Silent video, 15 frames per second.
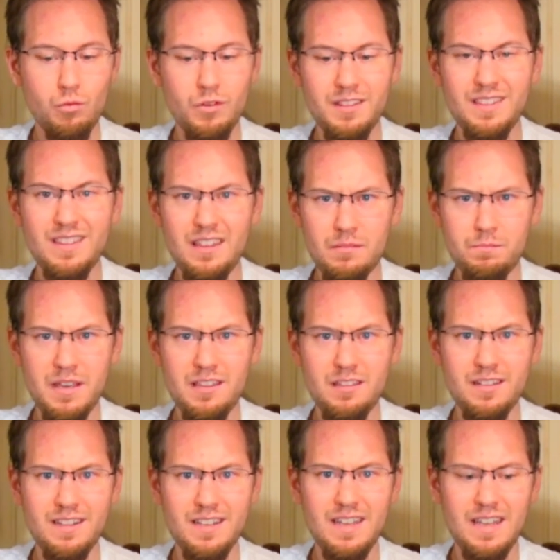What this
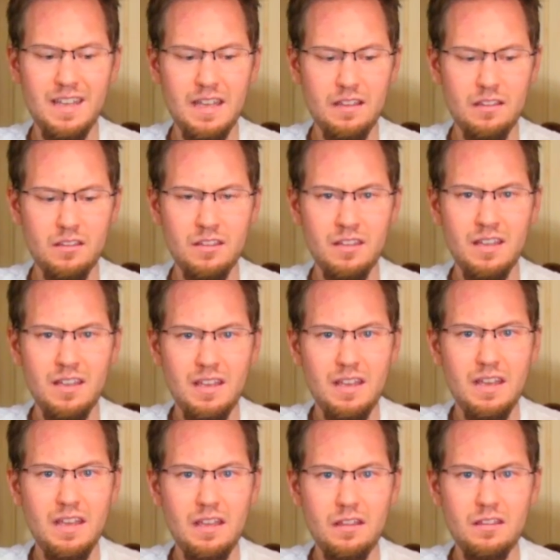basically is
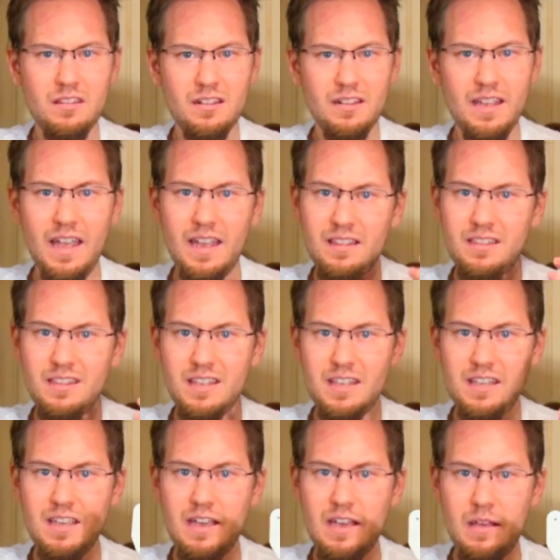like
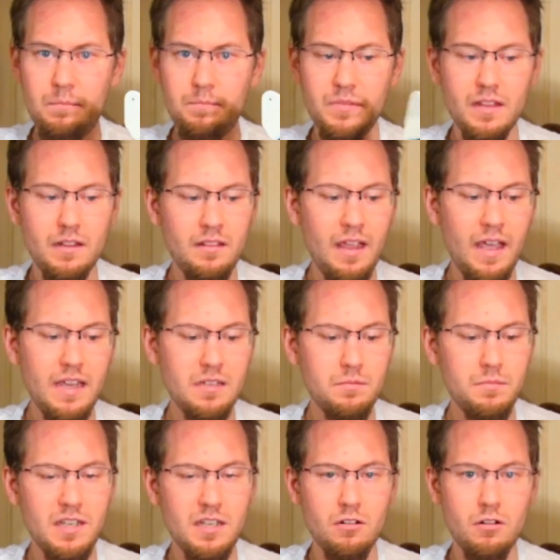the light
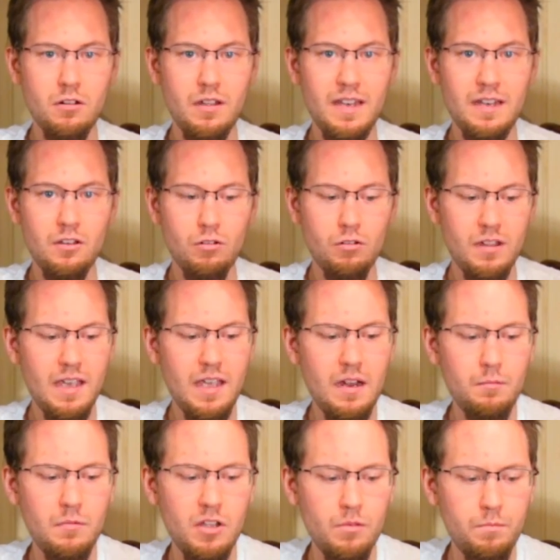meter in your
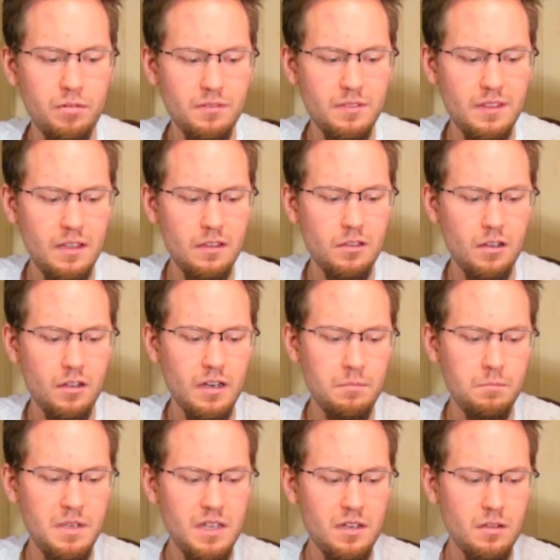camera. You put this on a
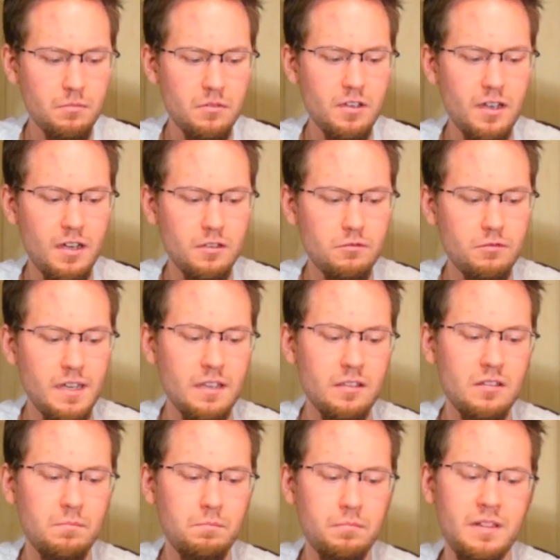medium
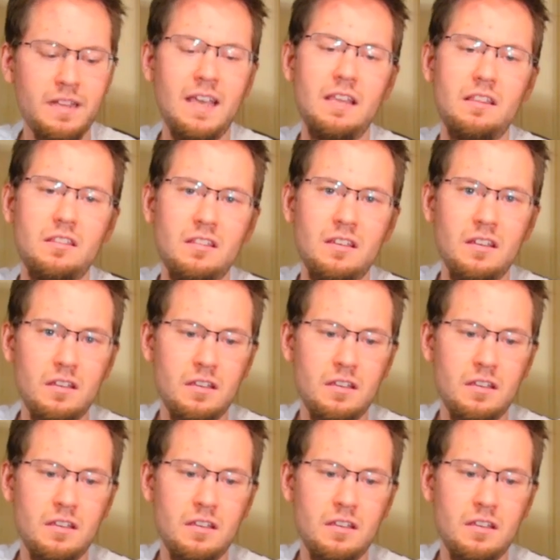contrast place